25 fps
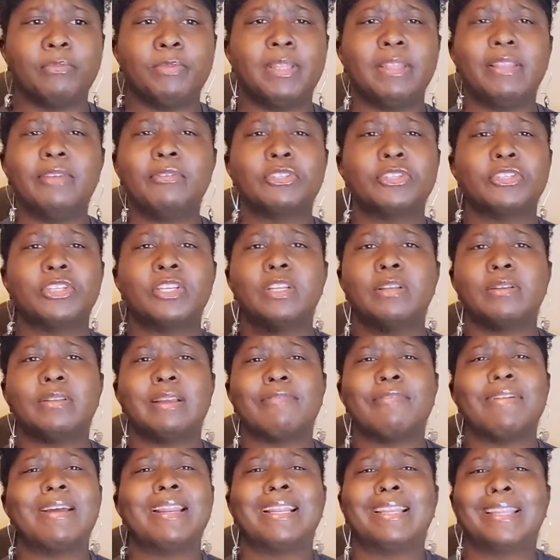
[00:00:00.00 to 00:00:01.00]
but there was another,
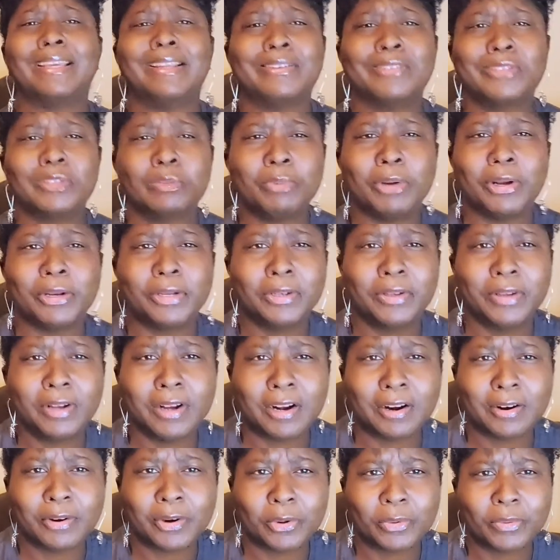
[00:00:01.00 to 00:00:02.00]
I found out later it was a parking
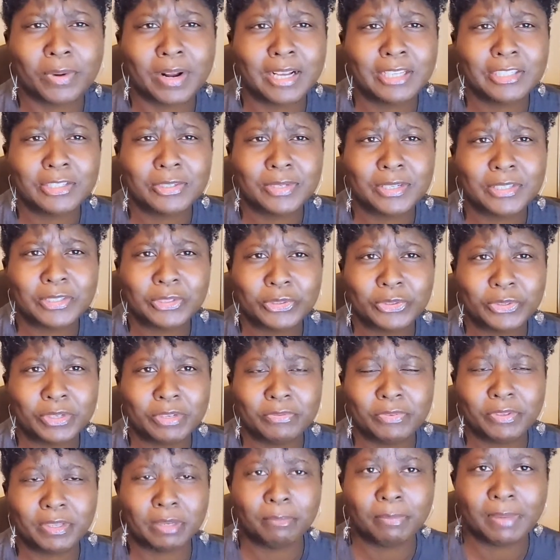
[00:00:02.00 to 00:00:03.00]
garage across the
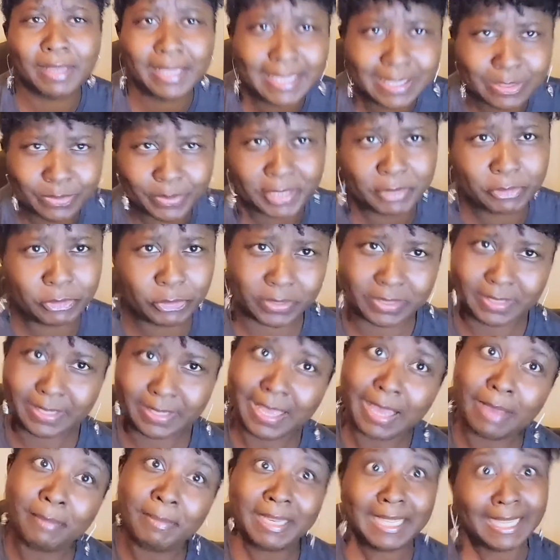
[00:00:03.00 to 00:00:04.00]
street from the place where he was doing his
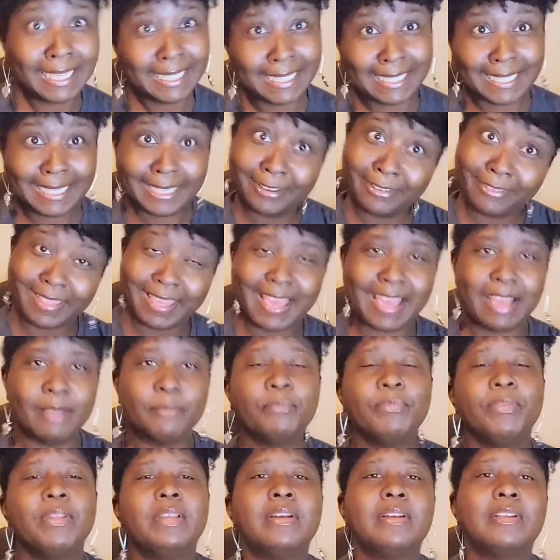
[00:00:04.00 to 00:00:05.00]
comedy. Didn't know that.